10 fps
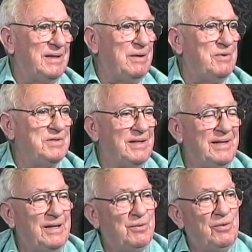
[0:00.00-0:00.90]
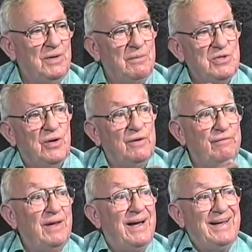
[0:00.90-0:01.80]
he was the air crew that was going to
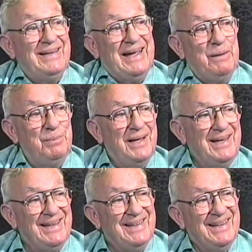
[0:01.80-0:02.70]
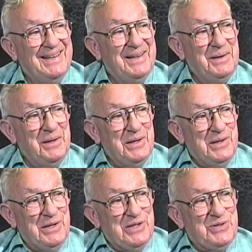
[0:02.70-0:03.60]
fly in that plane.
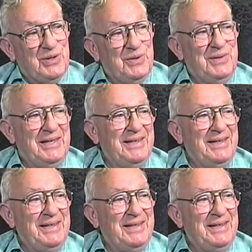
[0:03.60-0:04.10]
So